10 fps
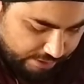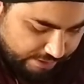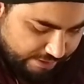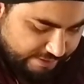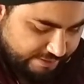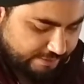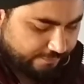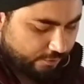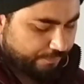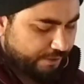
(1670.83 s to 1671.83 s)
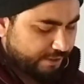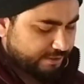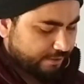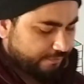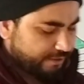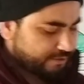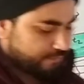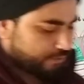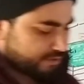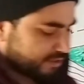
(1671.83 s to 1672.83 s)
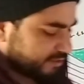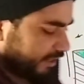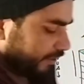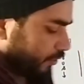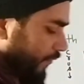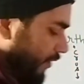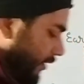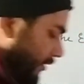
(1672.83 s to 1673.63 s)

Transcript: increases from the surface towards the center of the